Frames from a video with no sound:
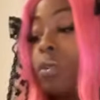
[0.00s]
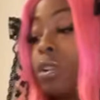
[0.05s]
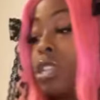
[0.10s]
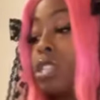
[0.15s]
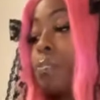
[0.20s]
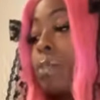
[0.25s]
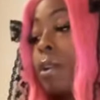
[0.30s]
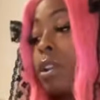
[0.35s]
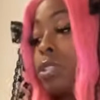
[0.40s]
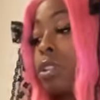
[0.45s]
and this
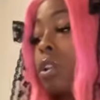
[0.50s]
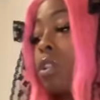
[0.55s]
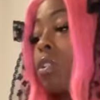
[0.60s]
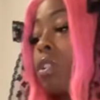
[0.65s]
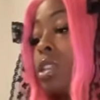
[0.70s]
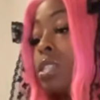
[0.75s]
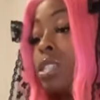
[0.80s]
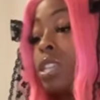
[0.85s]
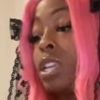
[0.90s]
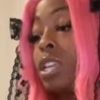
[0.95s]
person are going
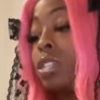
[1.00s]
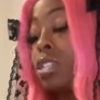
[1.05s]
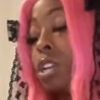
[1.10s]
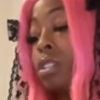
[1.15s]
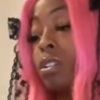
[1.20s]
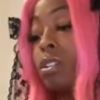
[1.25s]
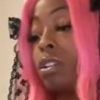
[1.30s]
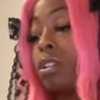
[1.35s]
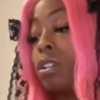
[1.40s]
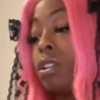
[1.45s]
to see each
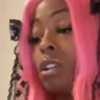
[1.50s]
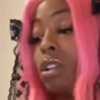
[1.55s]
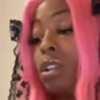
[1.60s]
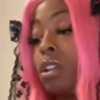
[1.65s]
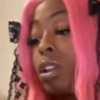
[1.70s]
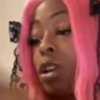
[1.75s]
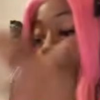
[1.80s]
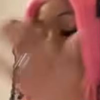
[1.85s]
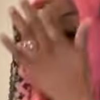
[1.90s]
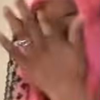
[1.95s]
other
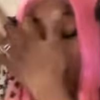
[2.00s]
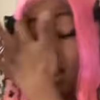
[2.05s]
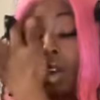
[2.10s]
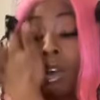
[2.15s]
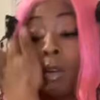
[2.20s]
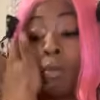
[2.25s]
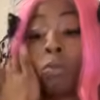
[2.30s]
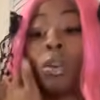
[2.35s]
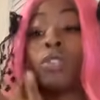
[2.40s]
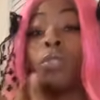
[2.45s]

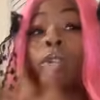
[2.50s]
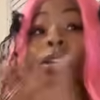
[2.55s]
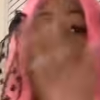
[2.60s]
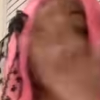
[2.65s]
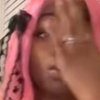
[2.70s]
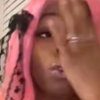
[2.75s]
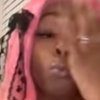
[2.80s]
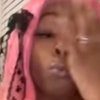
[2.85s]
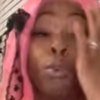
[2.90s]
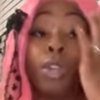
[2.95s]
um, whether it's
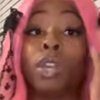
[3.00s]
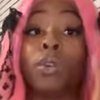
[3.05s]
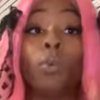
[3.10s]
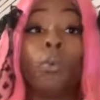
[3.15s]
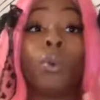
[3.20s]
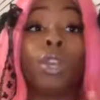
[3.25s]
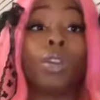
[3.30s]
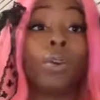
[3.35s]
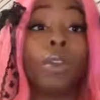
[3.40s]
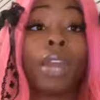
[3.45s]
re
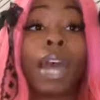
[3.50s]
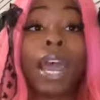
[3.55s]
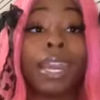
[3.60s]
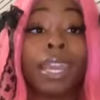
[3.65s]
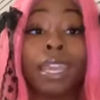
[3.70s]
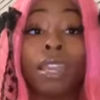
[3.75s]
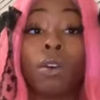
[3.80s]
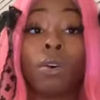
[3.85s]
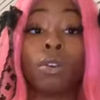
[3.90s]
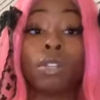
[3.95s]

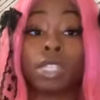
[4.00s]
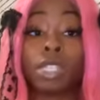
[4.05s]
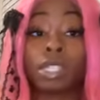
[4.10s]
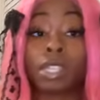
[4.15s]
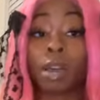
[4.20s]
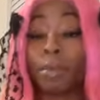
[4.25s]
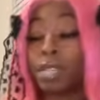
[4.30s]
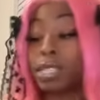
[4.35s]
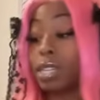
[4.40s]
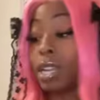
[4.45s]
reuniting or just
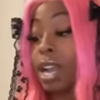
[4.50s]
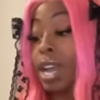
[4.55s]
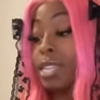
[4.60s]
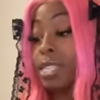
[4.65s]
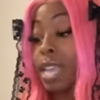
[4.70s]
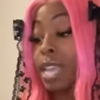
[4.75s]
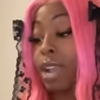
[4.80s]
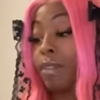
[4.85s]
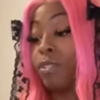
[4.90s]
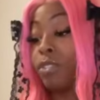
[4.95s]
coming into
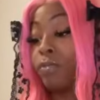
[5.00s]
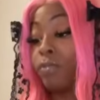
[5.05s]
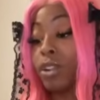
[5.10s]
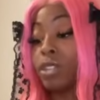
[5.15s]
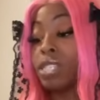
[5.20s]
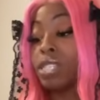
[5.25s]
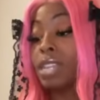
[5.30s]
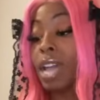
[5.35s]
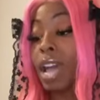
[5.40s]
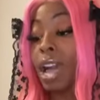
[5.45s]
contact for the
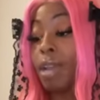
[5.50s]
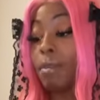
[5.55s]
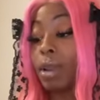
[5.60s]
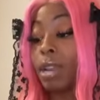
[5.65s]
first time.